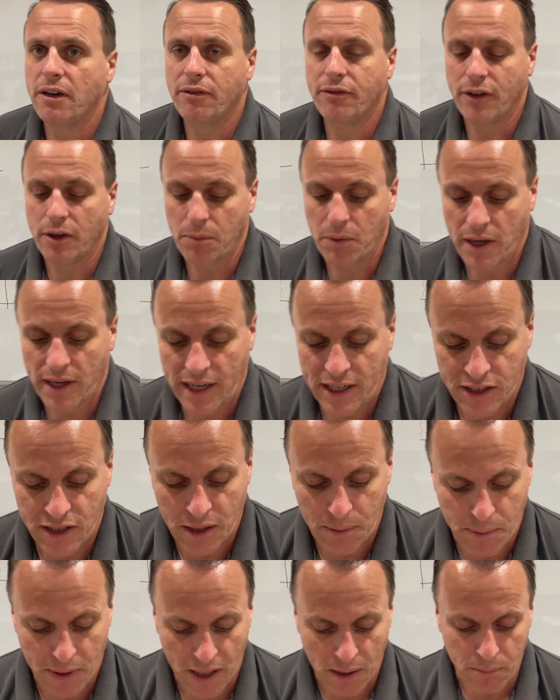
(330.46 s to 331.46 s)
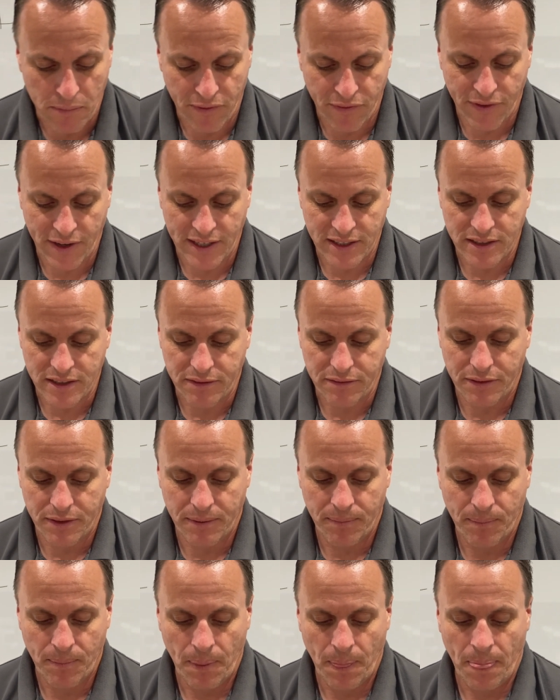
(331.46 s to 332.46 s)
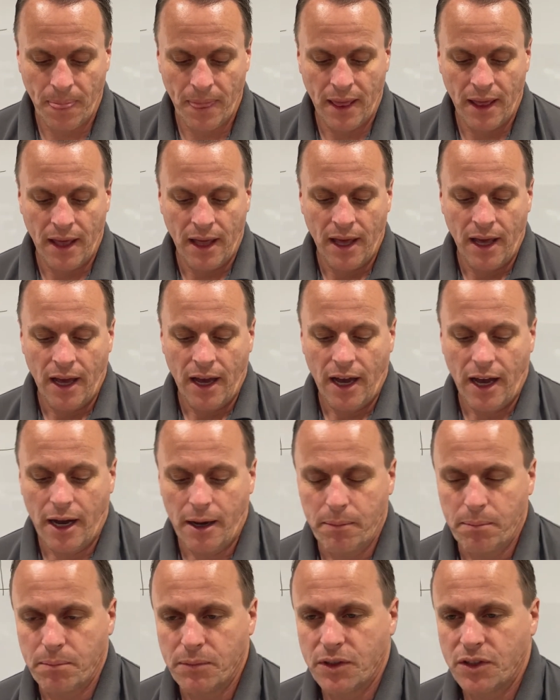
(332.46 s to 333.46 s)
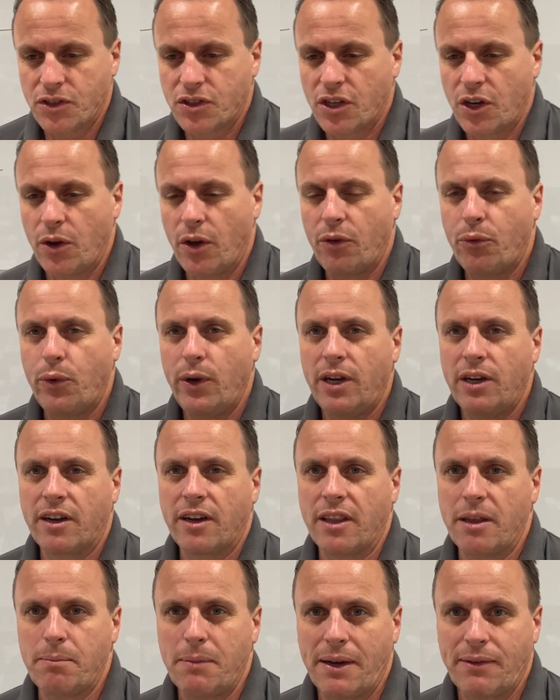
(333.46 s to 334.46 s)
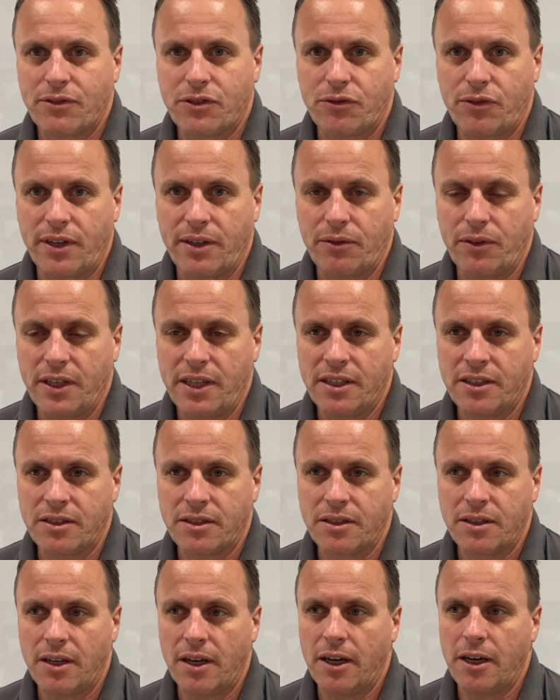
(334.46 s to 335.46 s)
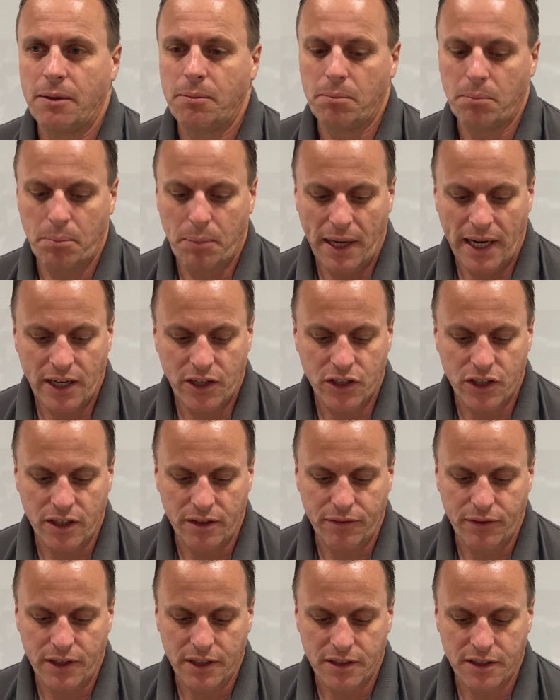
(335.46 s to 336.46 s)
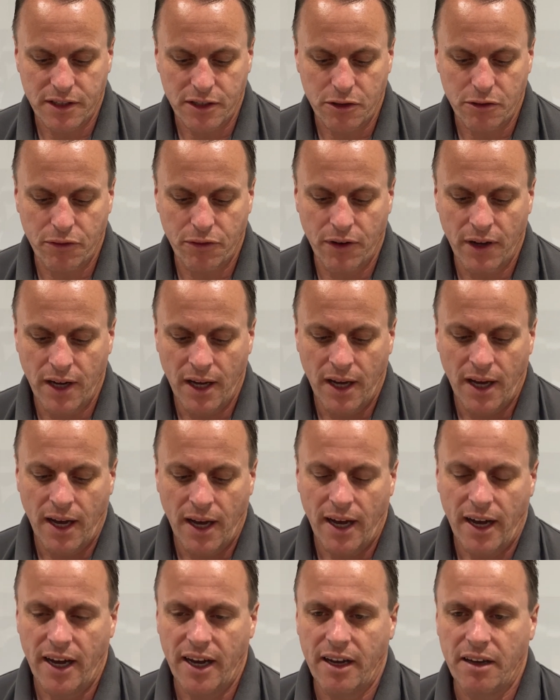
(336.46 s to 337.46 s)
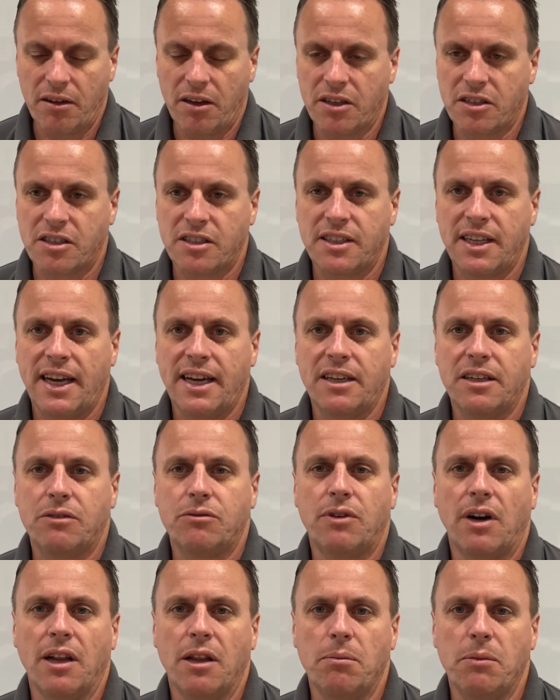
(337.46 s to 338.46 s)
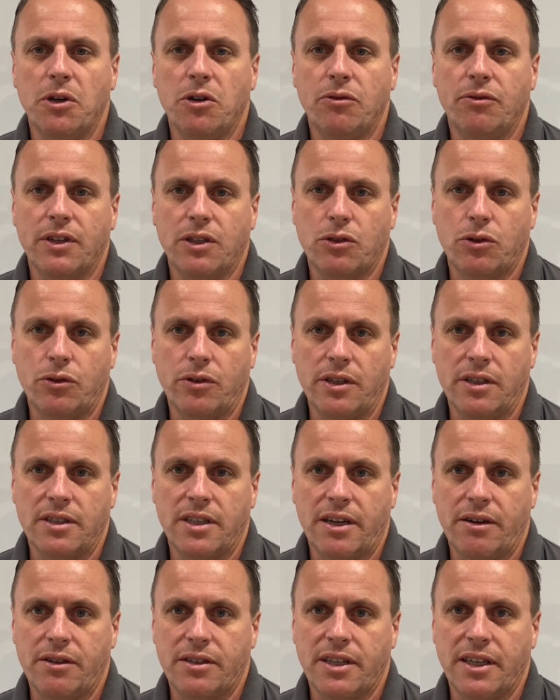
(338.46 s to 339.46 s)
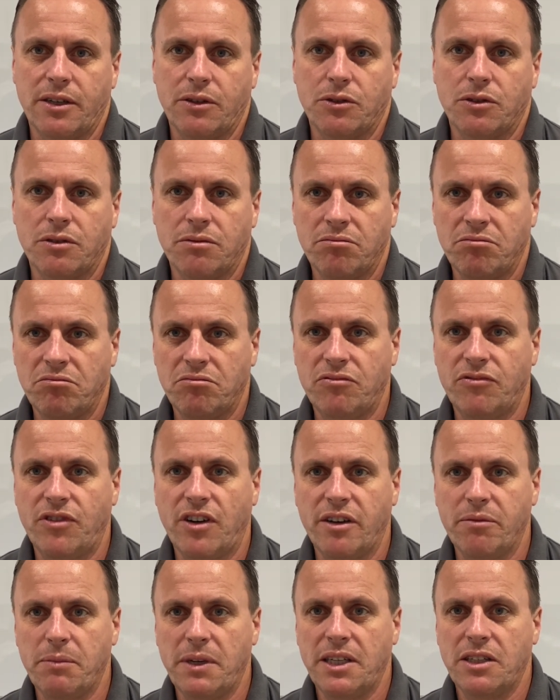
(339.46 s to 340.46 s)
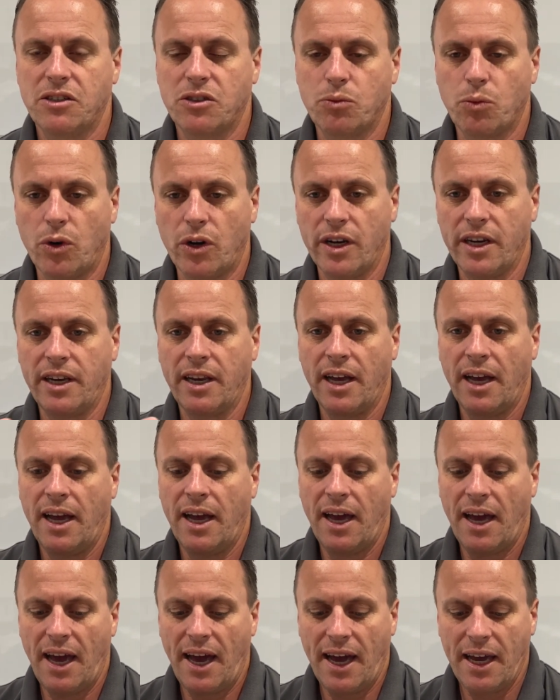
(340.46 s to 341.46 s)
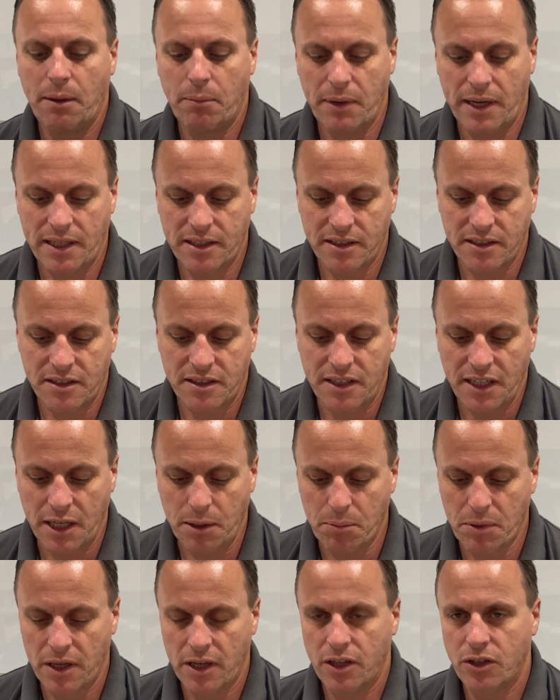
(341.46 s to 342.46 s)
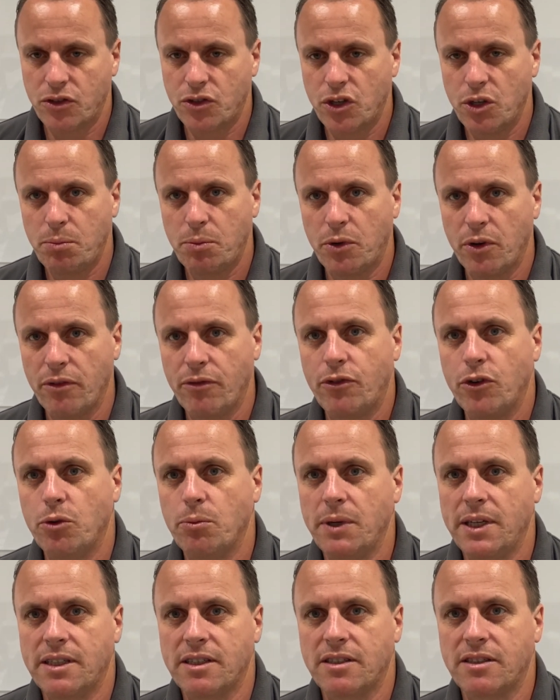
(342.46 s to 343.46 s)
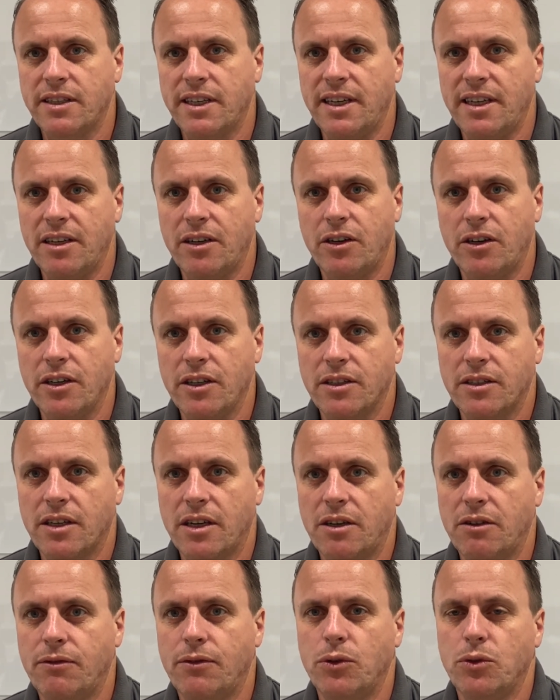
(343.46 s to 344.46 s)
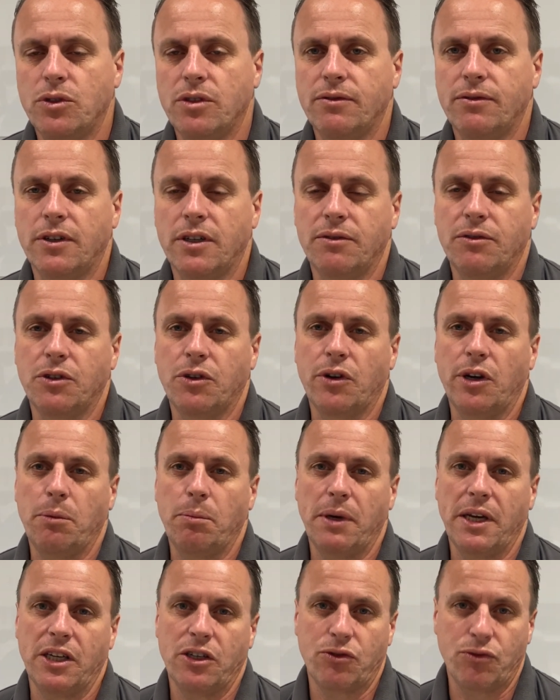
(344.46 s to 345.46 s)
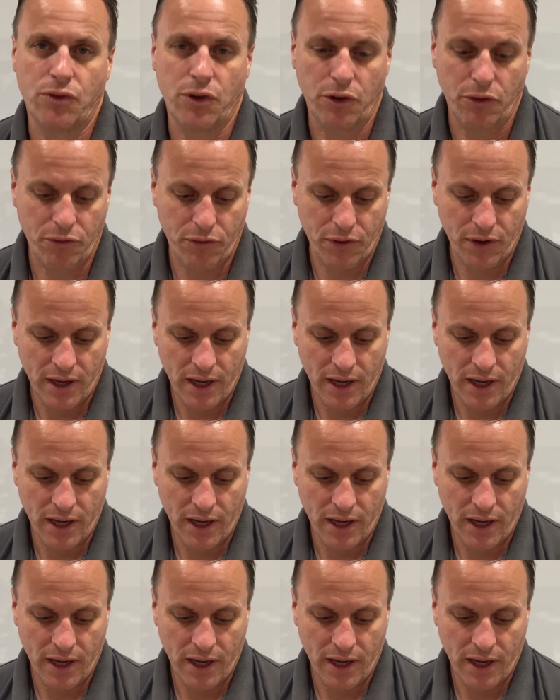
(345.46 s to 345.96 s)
foam can actually become effective. So if we look at the maths around this, picture for yourself a standard run-of-the-mill Victorian terrace house. 5 metres wide, 8 metres deep, 2.4 metre ceiling heights and a 45-degree pitch roof.